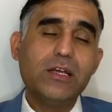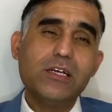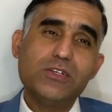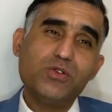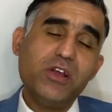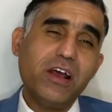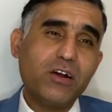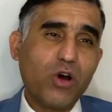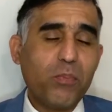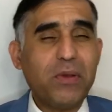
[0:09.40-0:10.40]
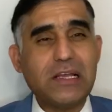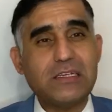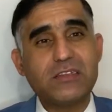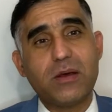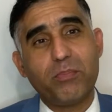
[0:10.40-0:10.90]
Today, our topic is
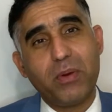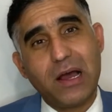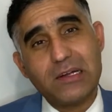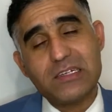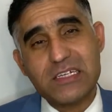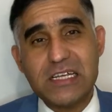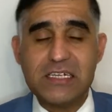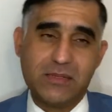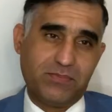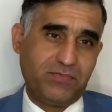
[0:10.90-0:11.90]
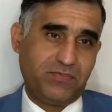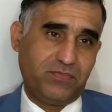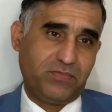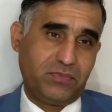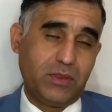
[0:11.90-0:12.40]
the plant kingdom,
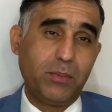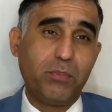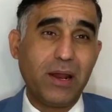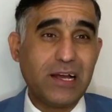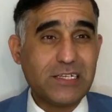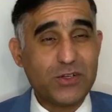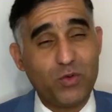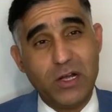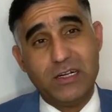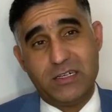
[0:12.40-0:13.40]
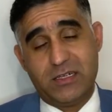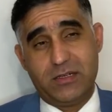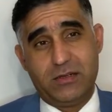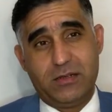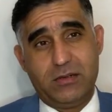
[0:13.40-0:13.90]
the plant world,
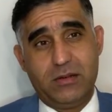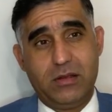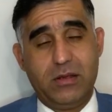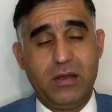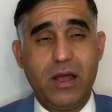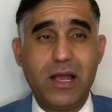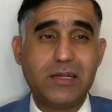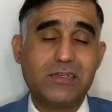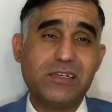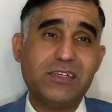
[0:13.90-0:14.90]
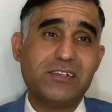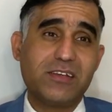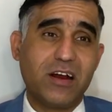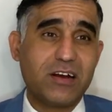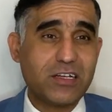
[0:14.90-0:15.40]
and it's
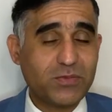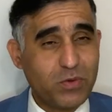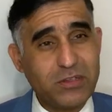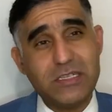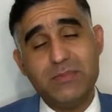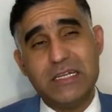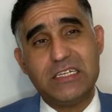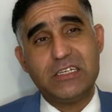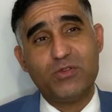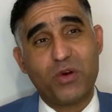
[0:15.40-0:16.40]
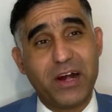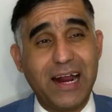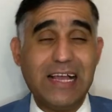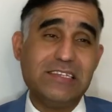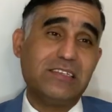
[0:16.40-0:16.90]
our responsibility to
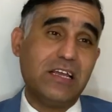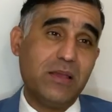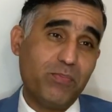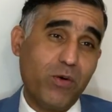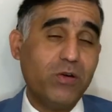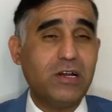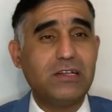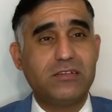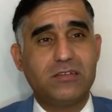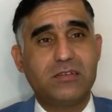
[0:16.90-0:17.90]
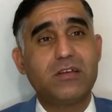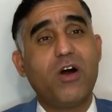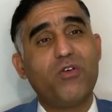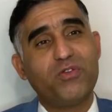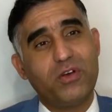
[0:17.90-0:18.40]
realize the importance
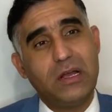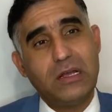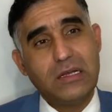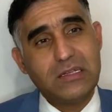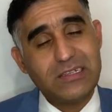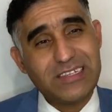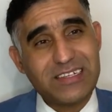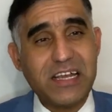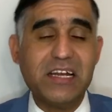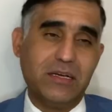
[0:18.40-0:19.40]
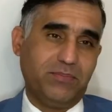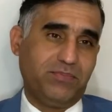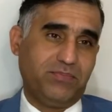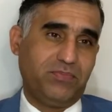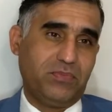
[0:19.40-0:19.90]
of this kingdom,
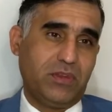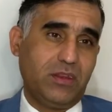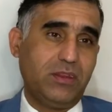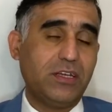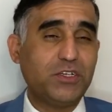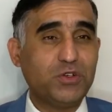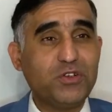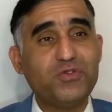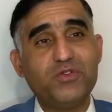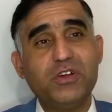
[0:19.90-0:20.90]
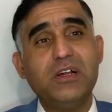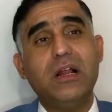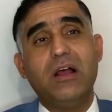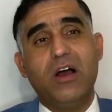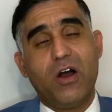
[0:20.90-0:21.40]
the useful
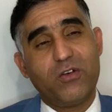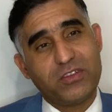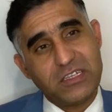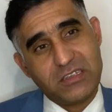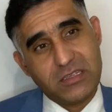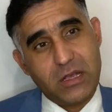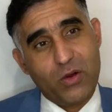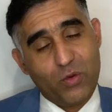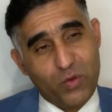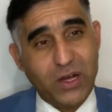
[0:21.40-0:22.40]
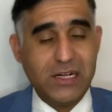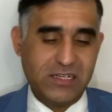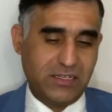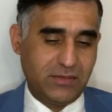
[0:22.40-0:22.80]
of this world.